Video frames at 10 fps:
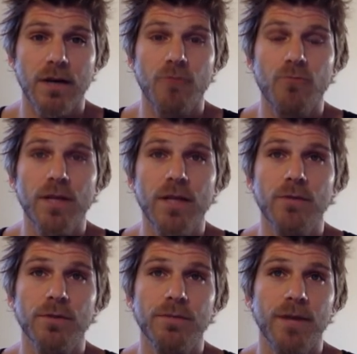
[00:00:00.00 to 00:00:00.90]
really
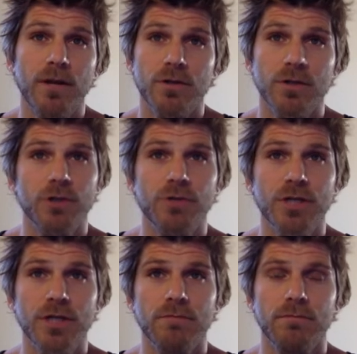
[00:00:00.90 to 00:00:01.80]
will depend on your
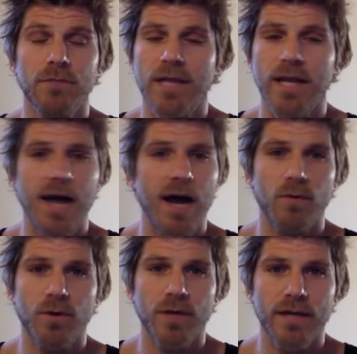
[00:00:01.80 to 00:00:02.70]
nutrition. You can't
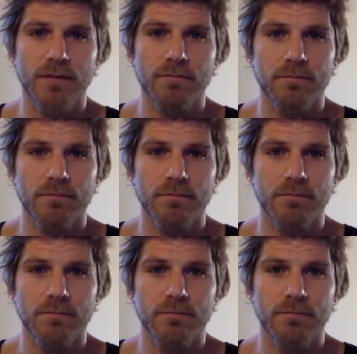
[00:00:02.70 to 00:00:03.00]
outwork it.